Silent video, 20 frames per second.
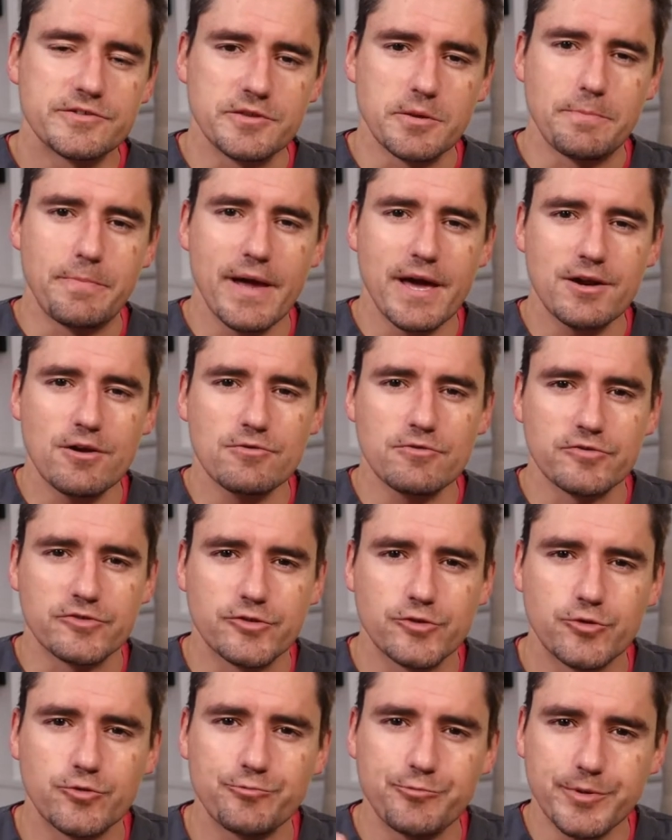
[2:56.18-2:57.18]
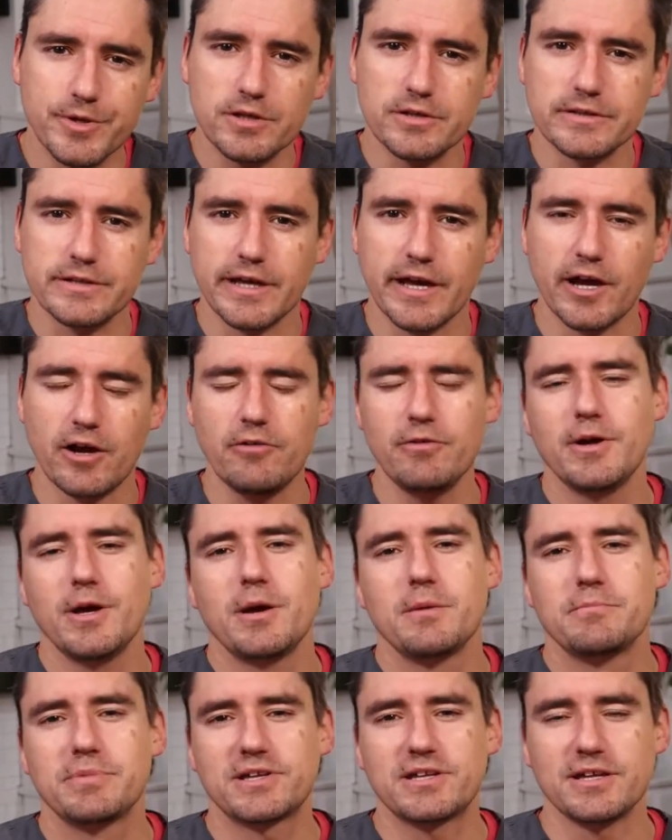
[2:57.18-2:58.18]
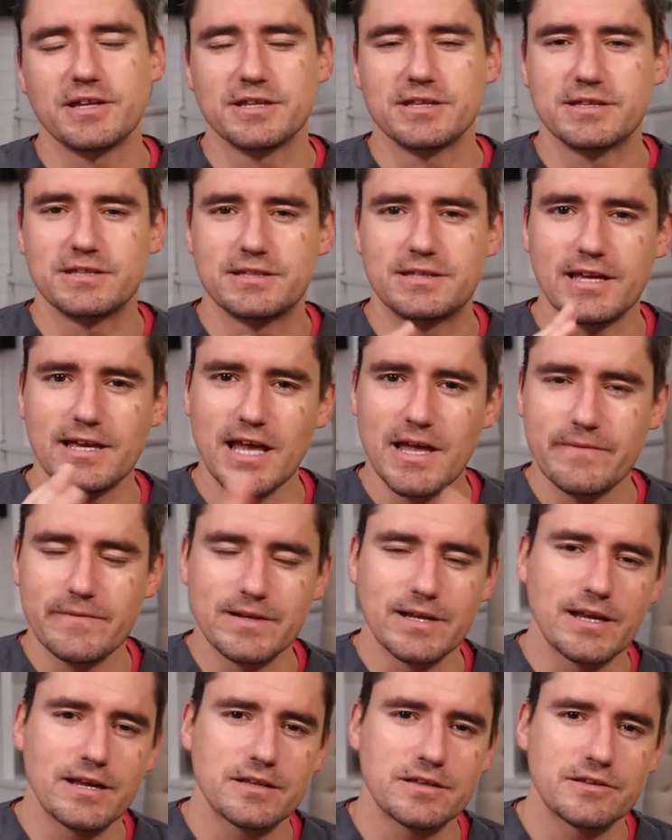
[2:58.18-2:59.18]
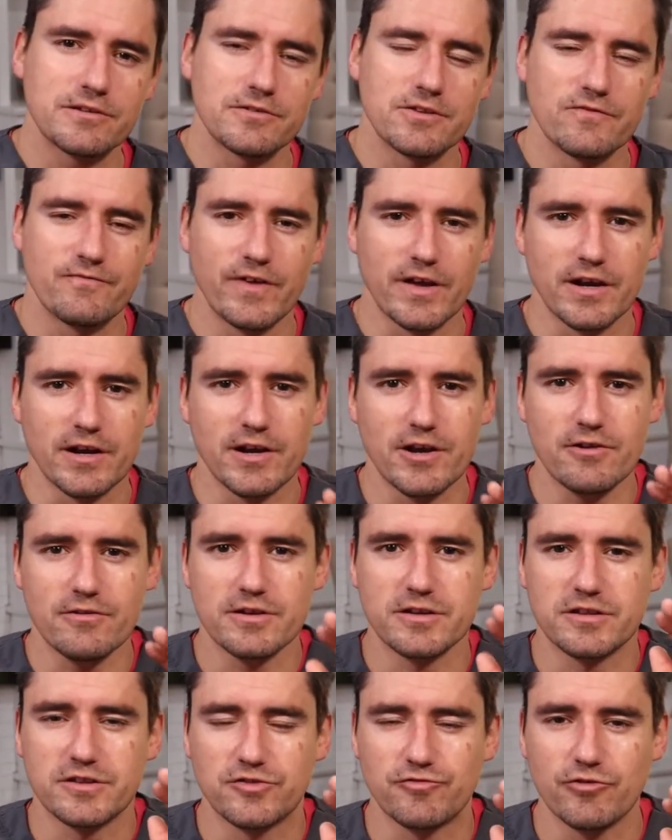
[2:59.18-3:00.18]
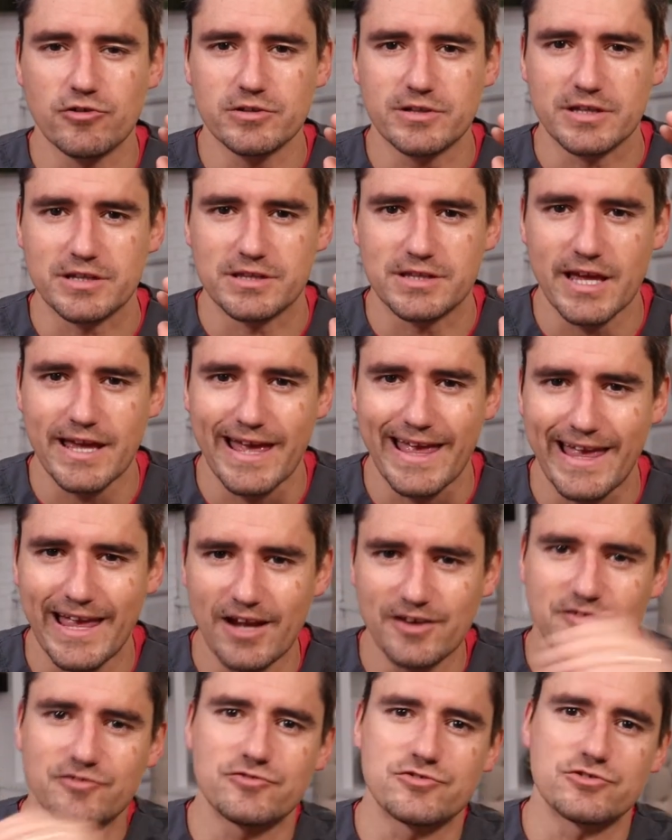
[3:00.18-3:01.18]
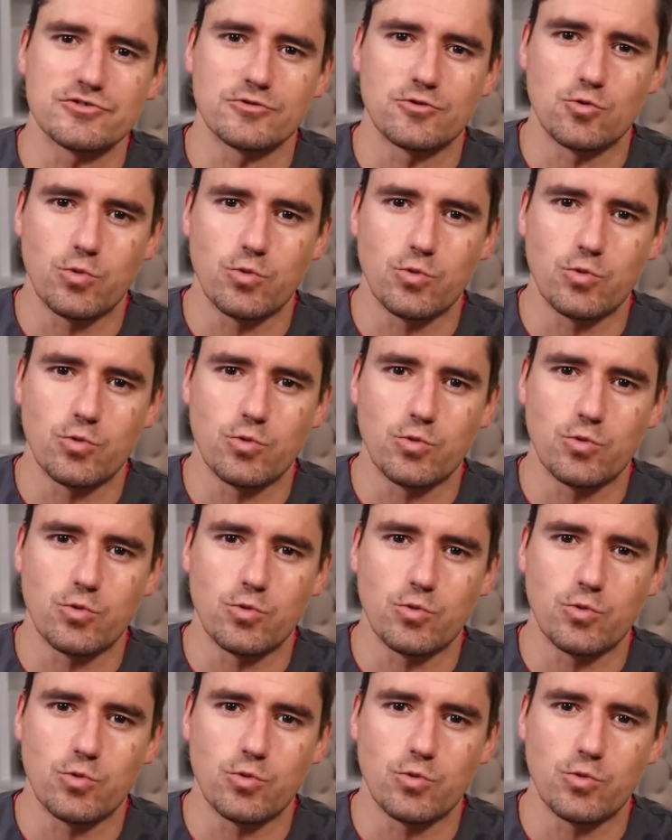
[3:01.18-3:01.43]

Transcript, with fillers: So the pet owner's thrilled now because they have an answer. The veterinarian's thrilled because they answered your